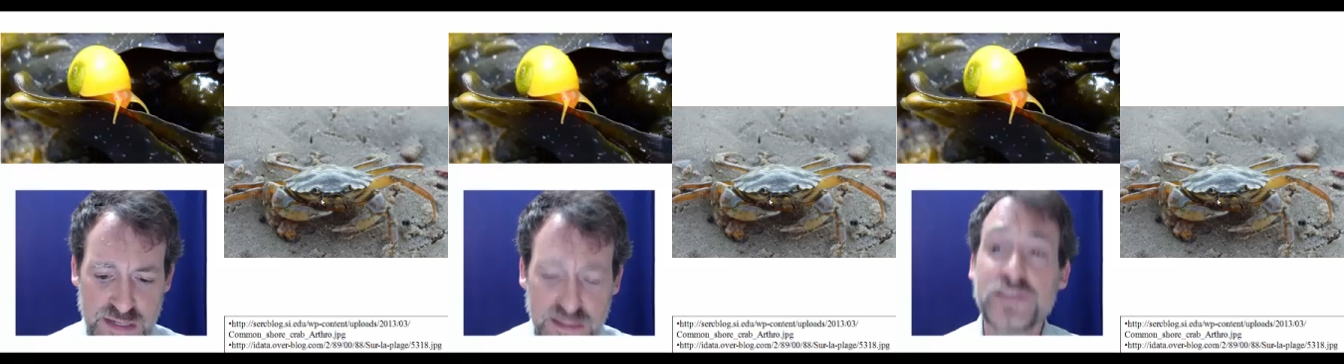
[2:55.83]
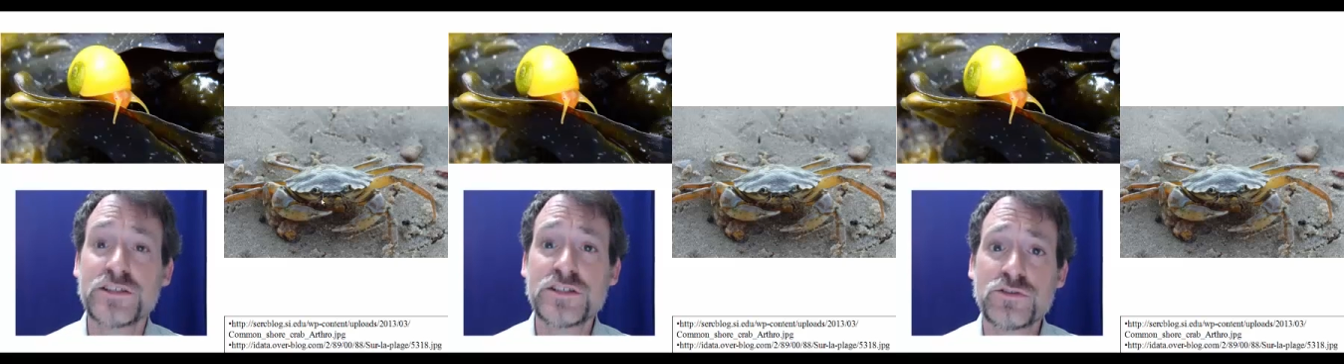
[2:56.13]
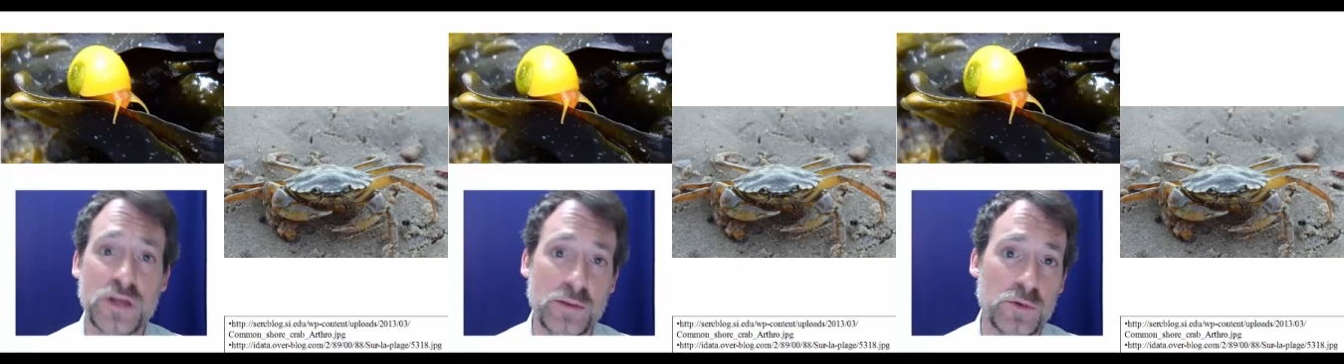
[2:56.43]
It liked its
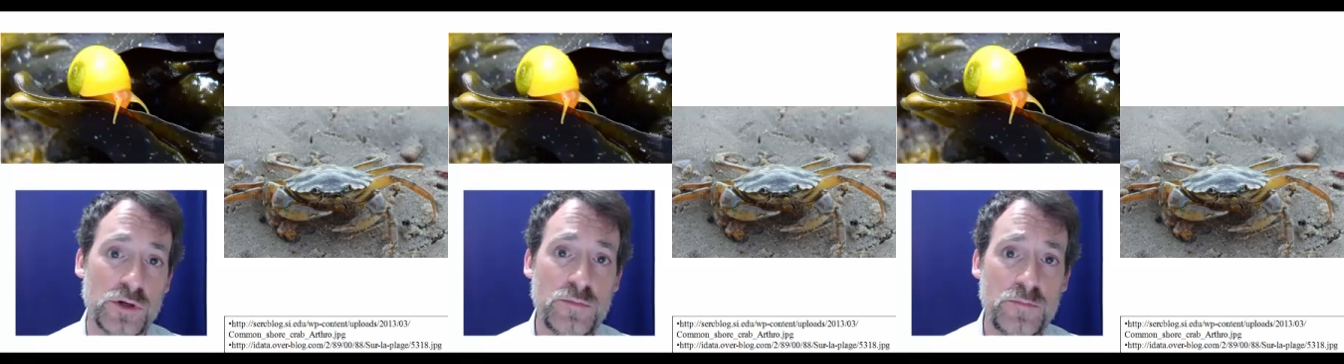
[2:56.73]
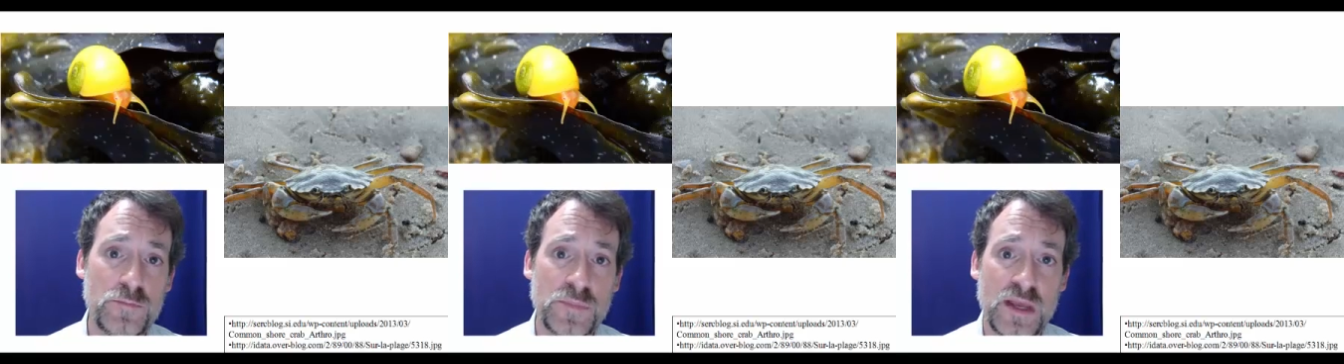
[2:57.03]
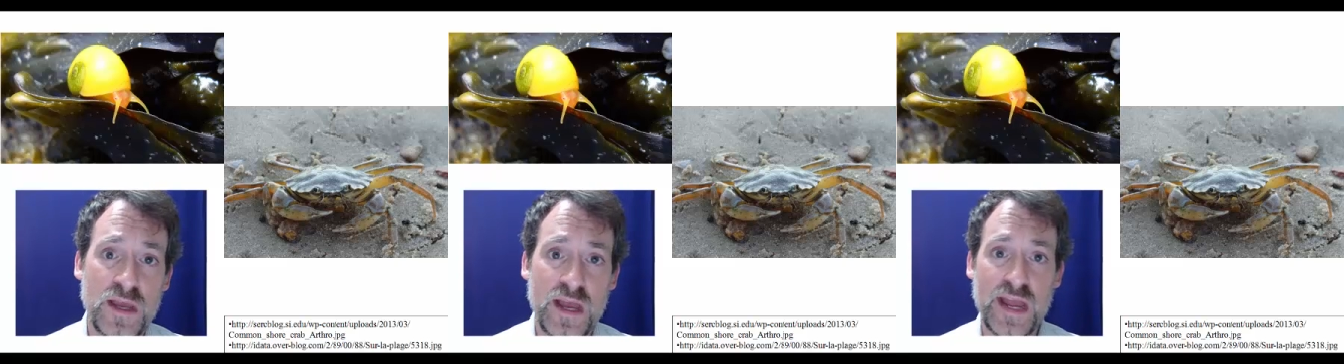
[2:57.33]
new neighborhood,
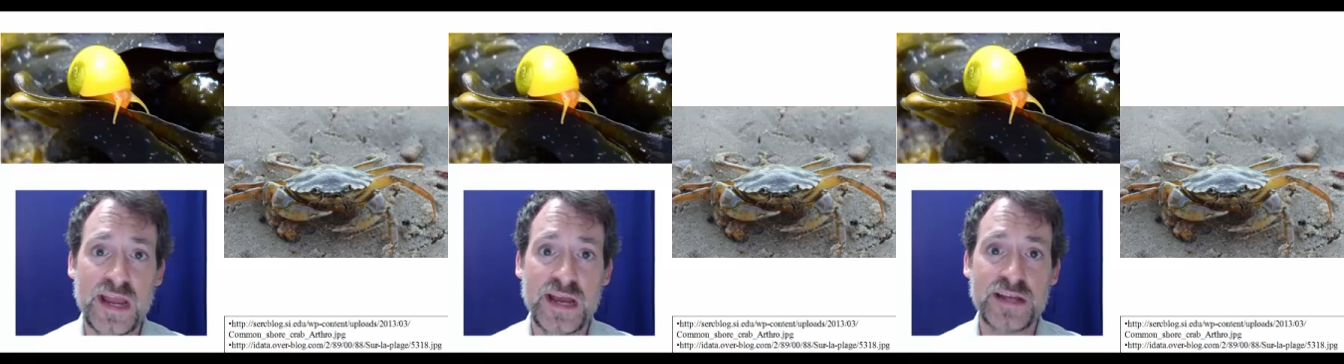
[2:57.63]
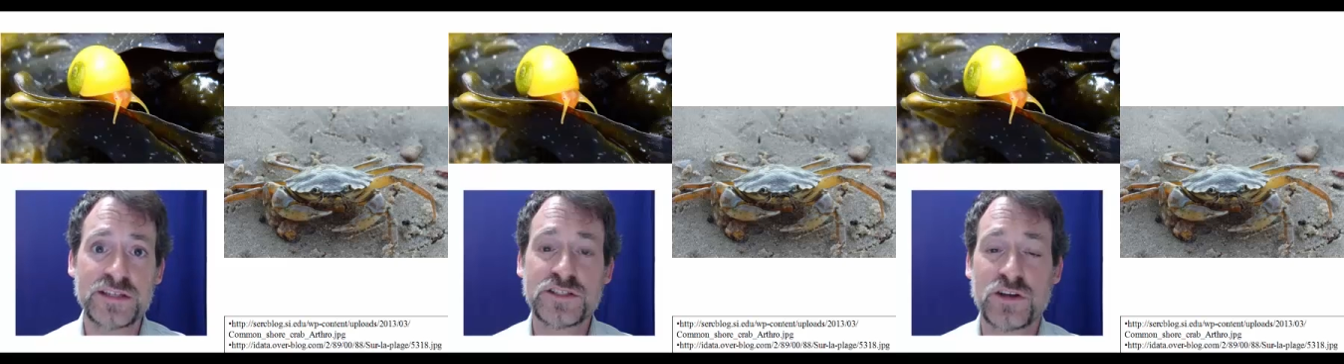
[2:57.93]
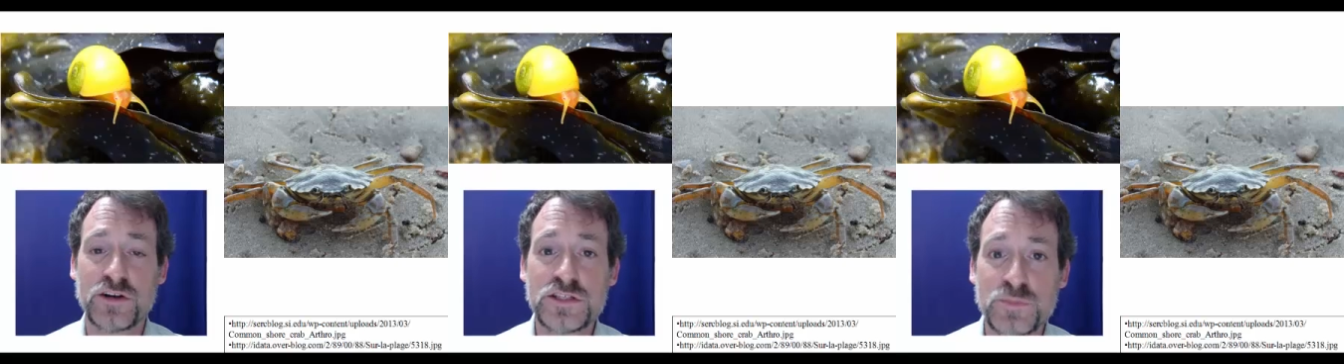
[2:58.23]
and it
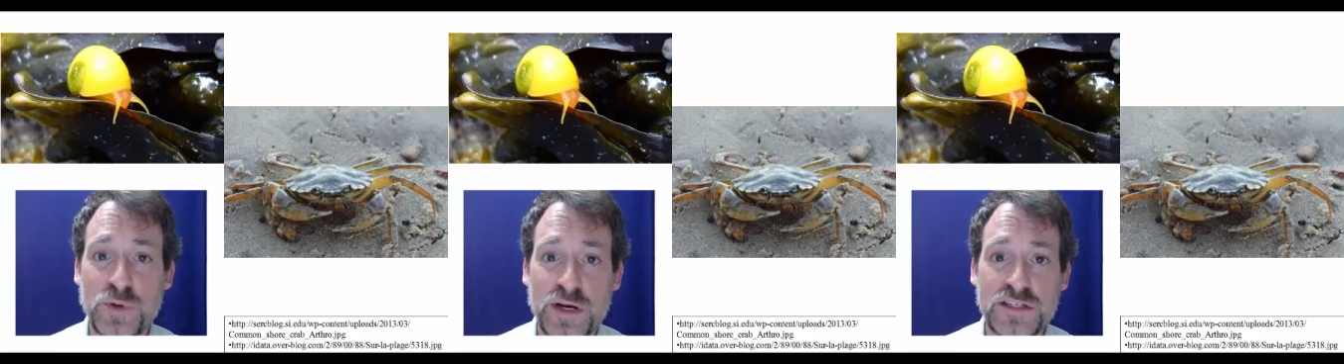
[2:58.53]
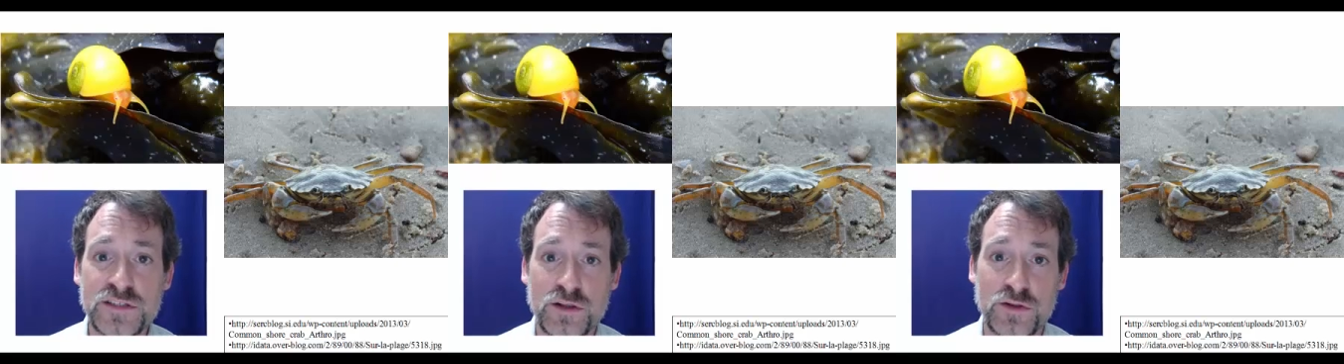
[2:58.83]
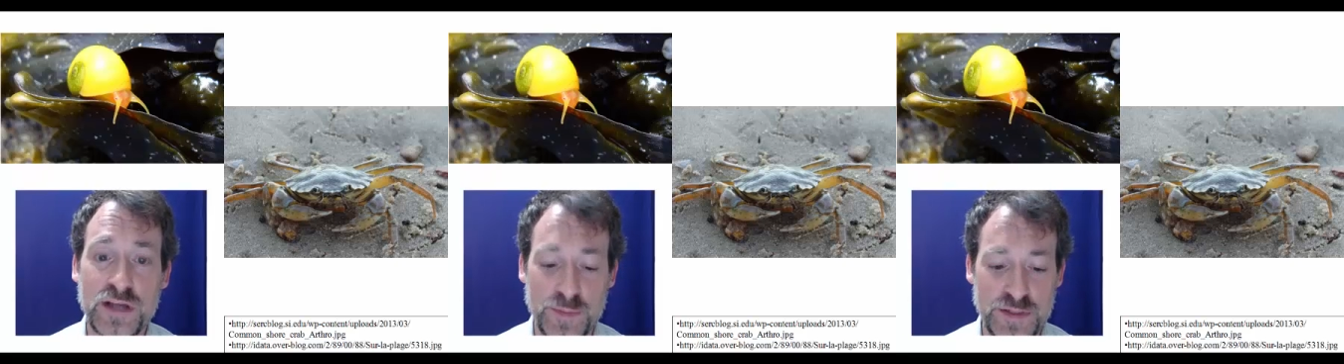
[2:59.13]
started spreading
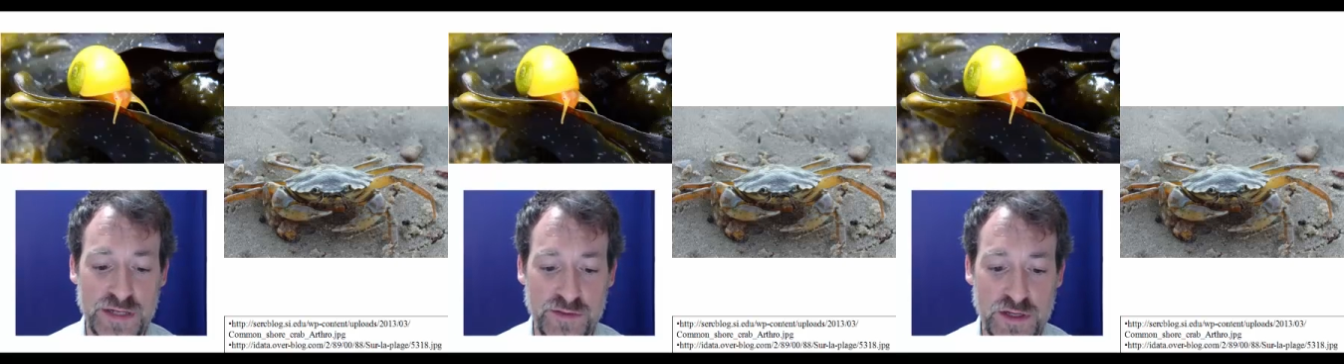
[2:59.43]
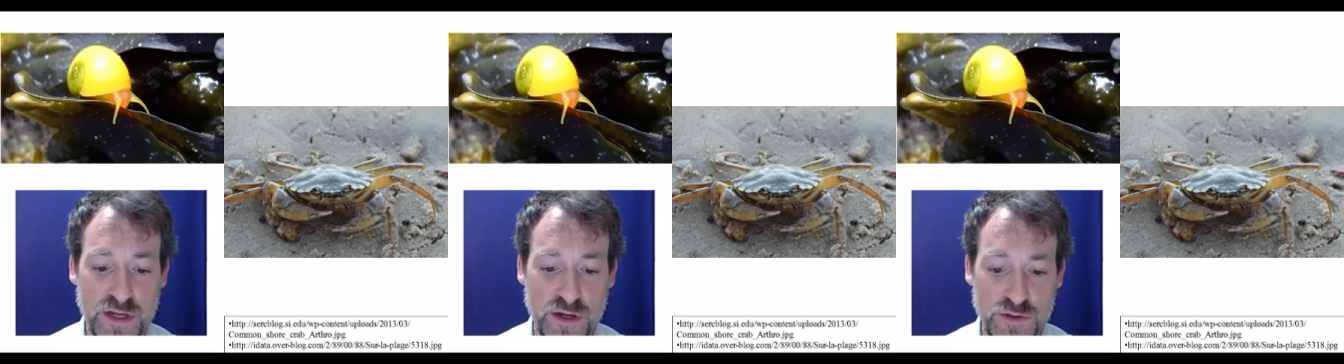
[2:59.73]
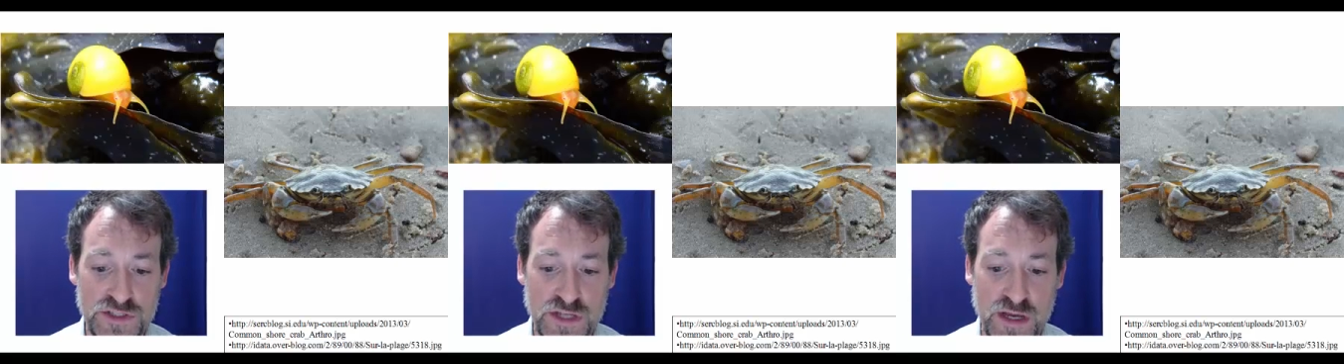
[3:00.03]
slowly up and down the
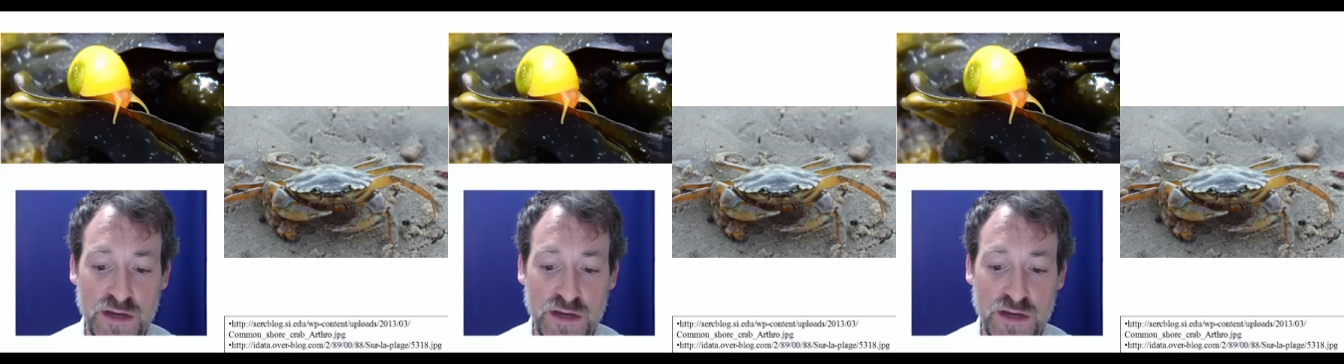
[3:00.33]
coast,